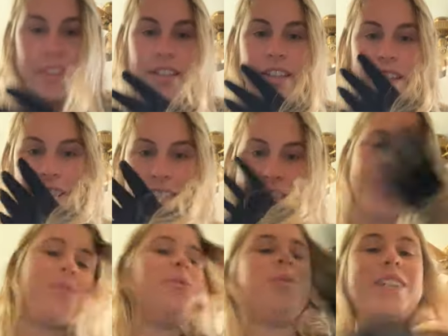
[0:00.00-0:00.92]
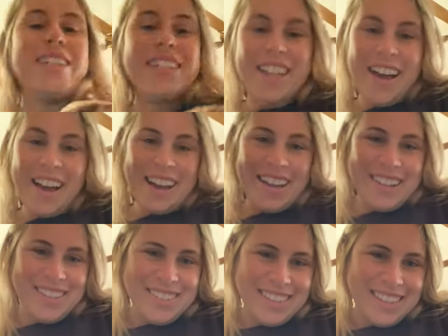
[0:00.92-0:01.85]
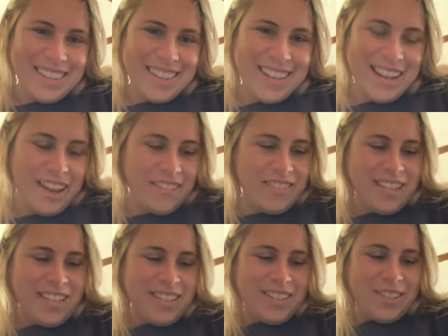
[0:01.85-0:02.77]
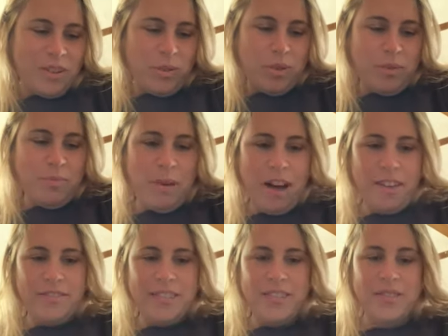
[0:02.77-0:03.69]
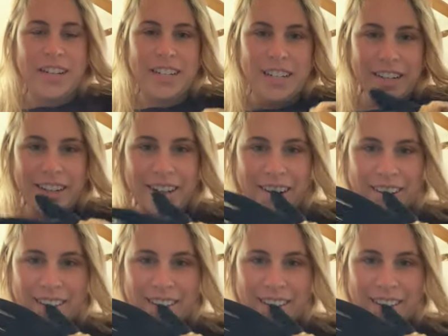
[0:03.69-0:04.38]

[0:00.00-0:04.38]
I got these cool gloves, and they have these cool puffs right here.